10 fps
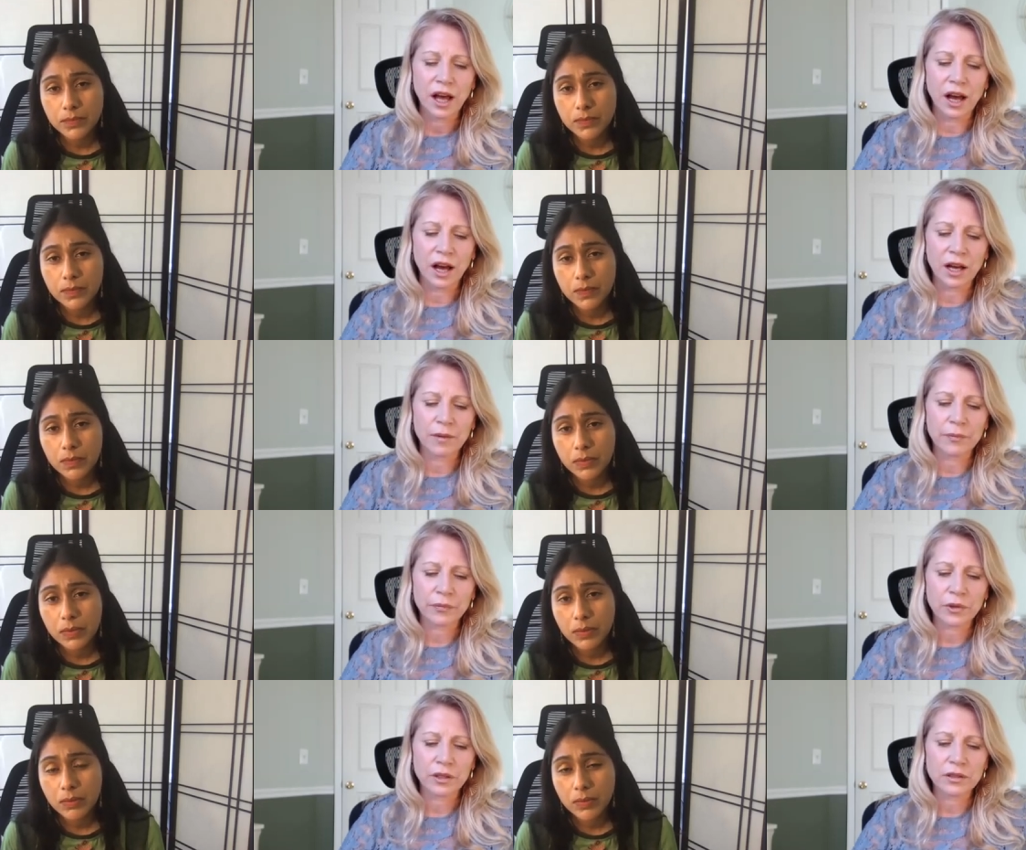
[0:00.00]

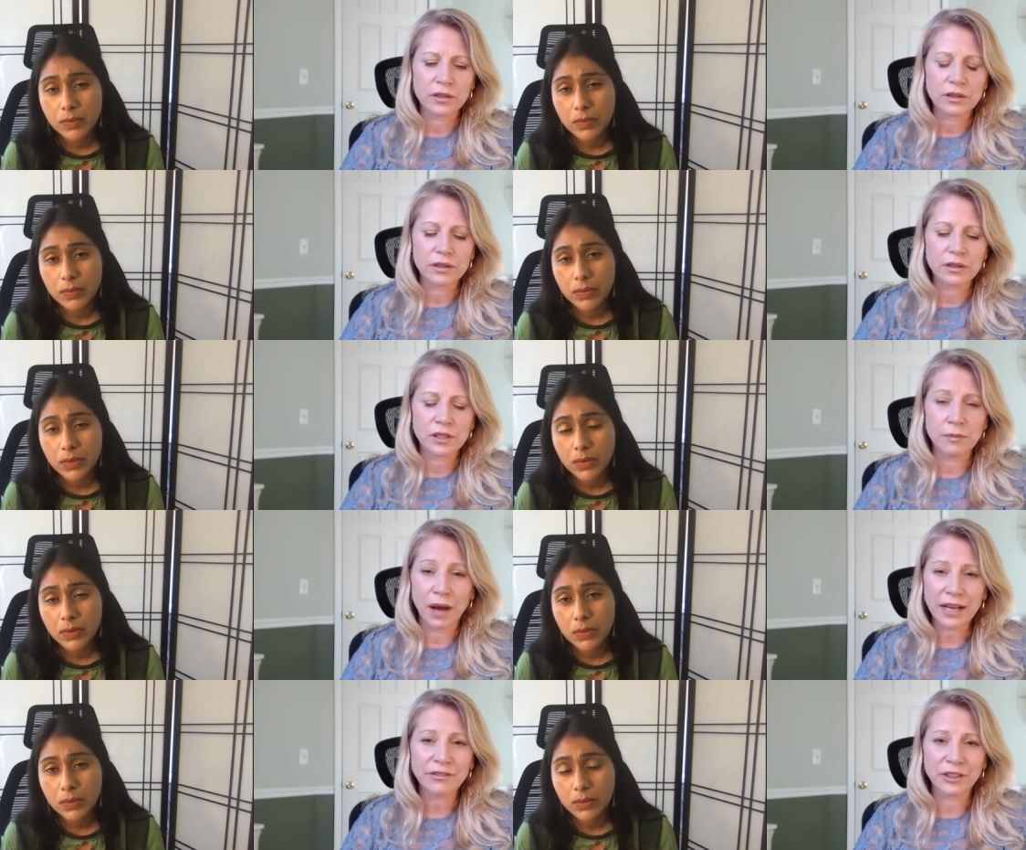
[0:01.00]
Speaker 1: to
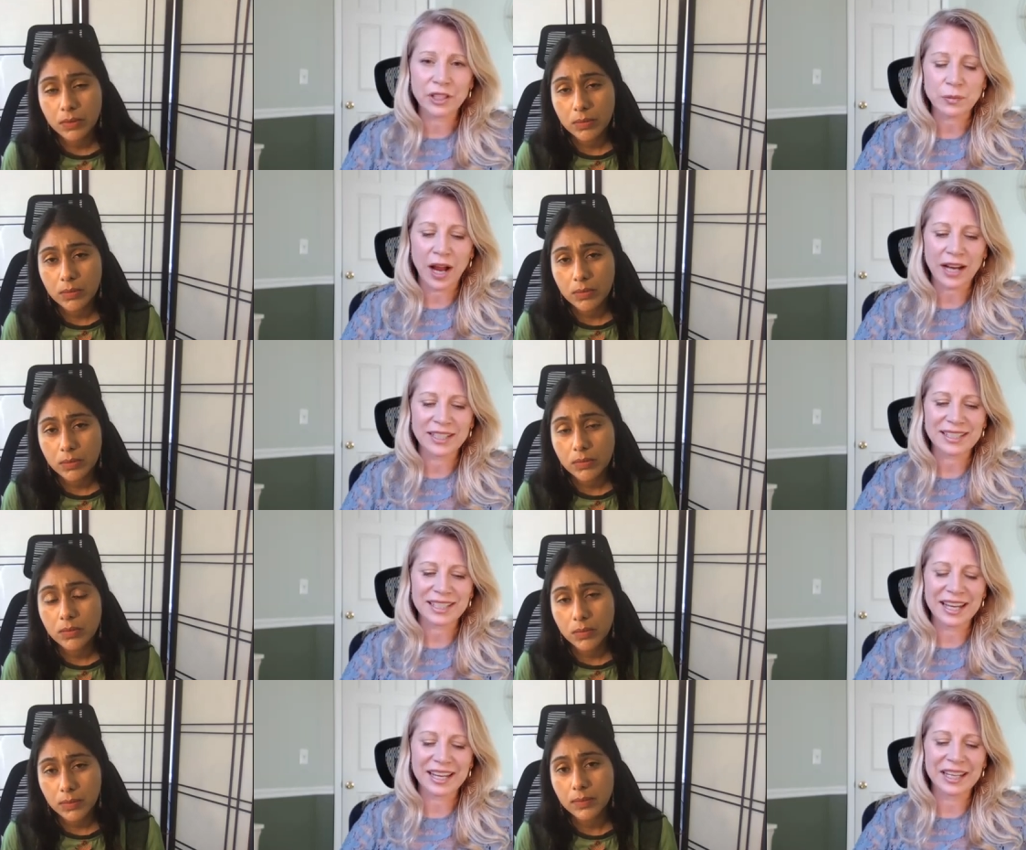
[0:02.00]
mindfulness
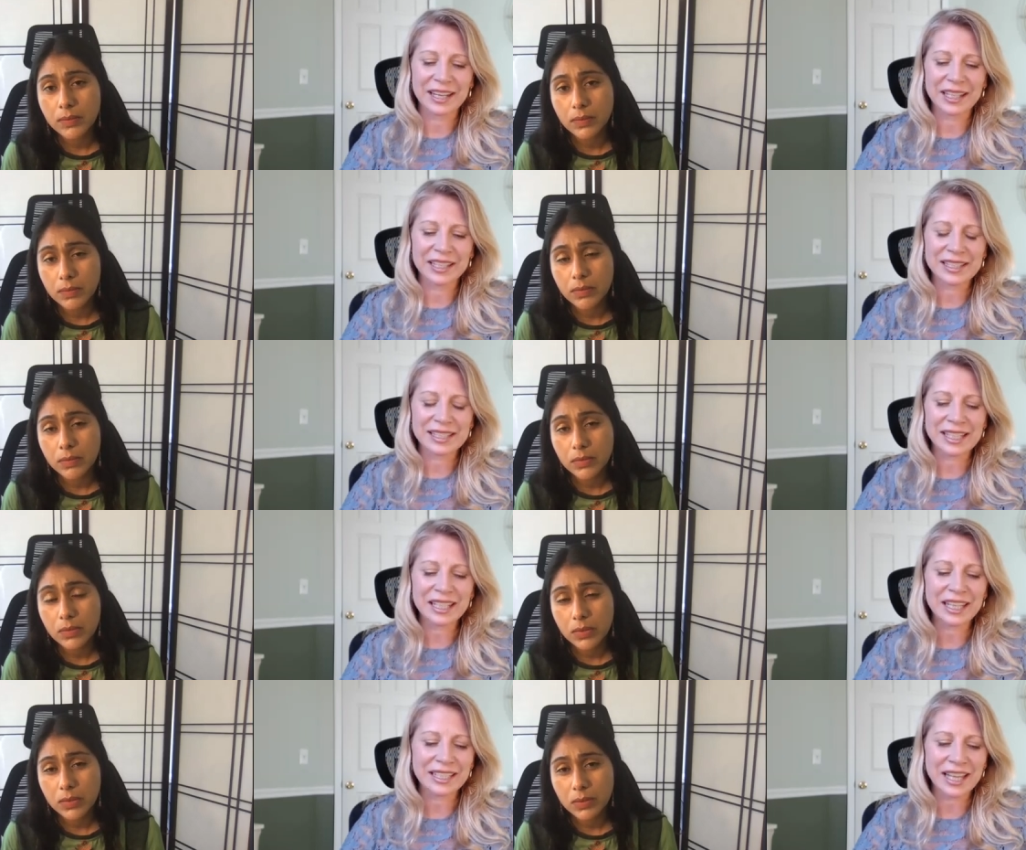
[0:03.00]
practice. Like, it's
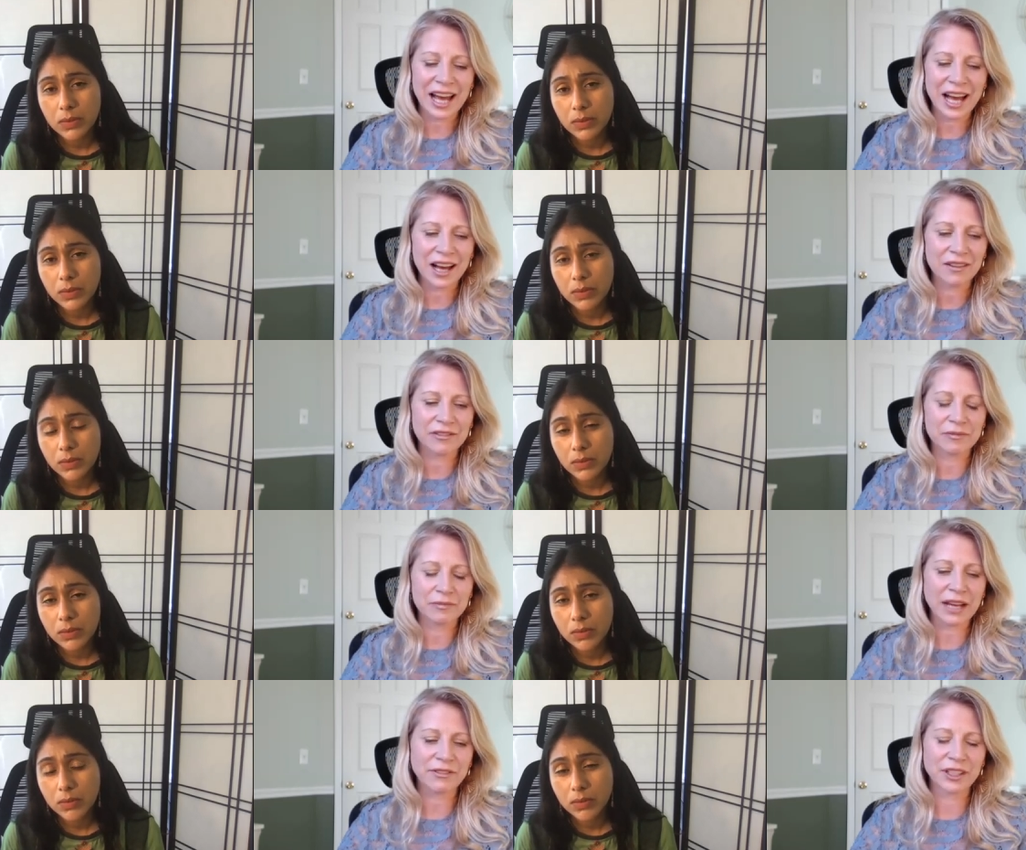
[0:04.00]
silly to have
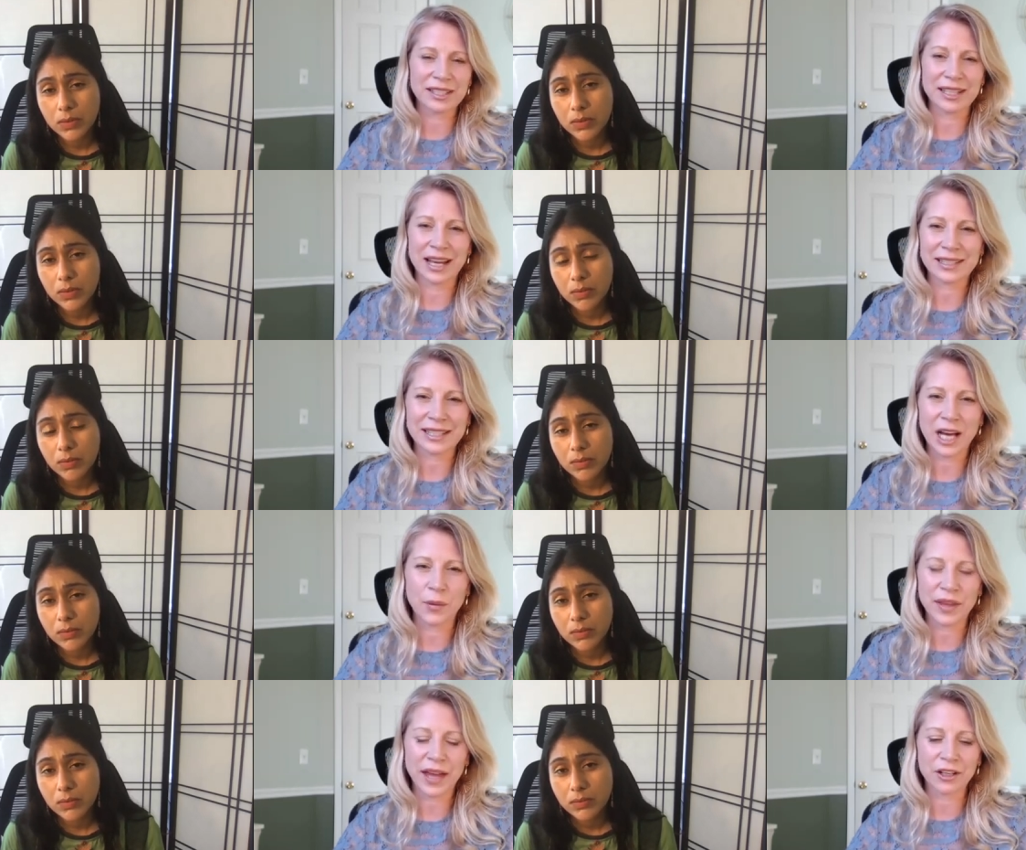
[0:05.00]
mindfulness and
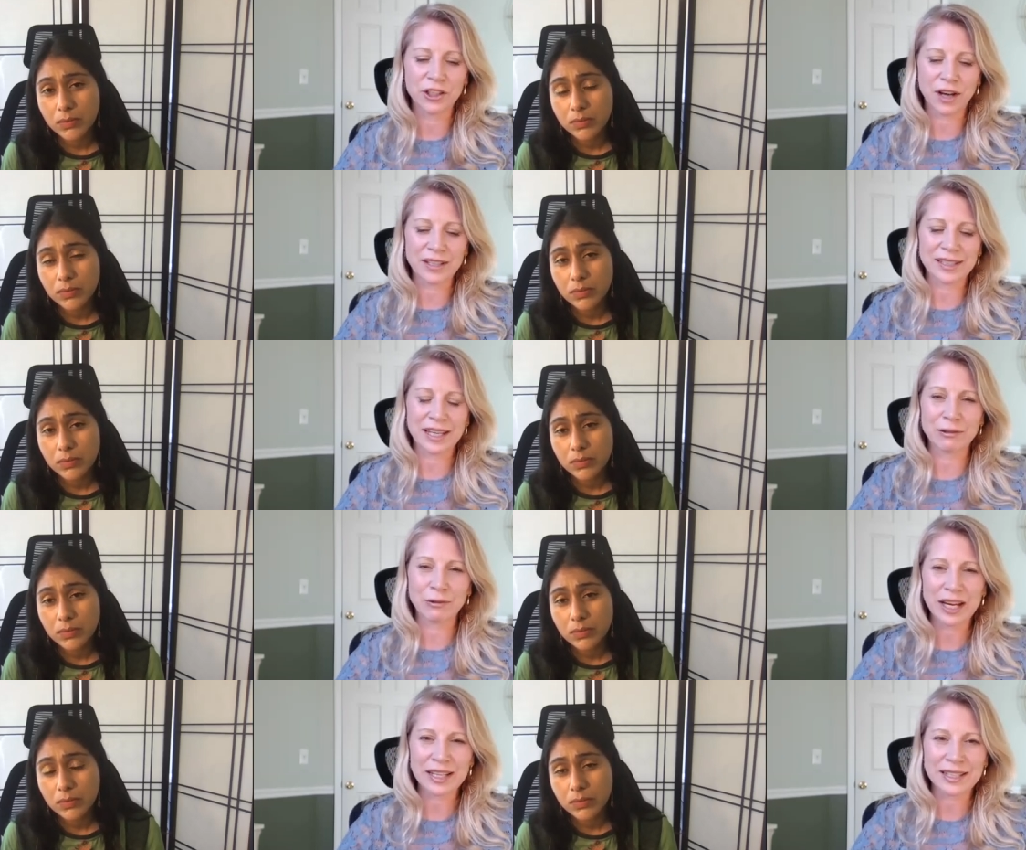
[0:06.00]
SEL without addressing
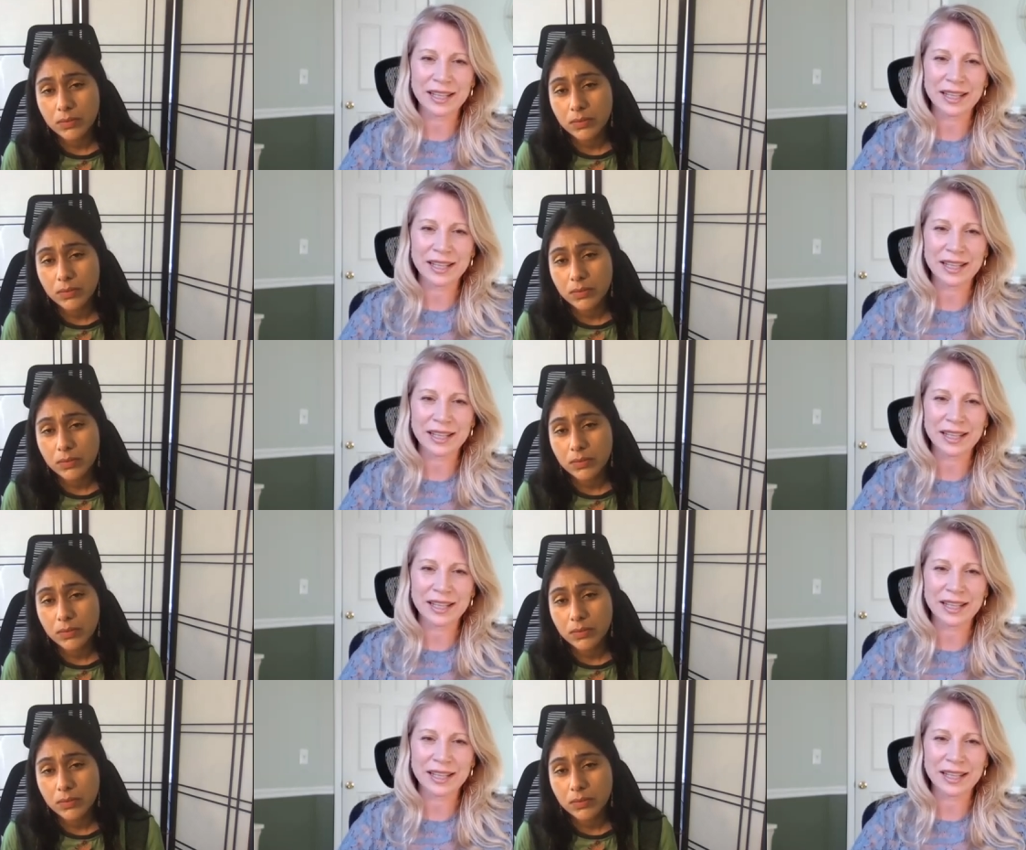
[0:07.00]
race